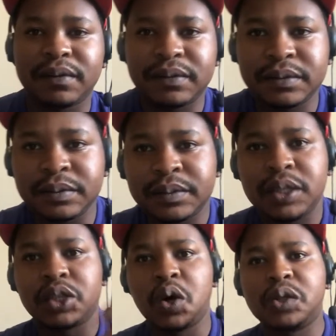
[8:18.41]

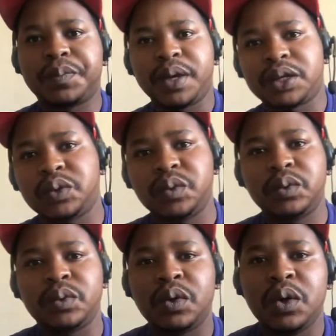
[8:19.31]
It goes back
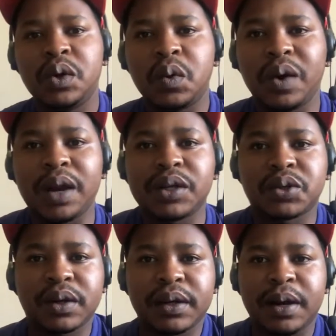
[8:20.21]
to what I was
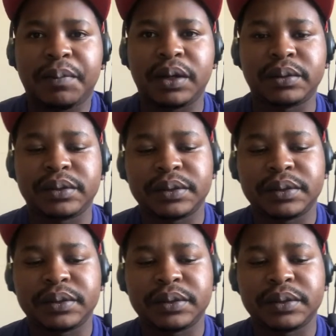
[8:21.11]
talking about,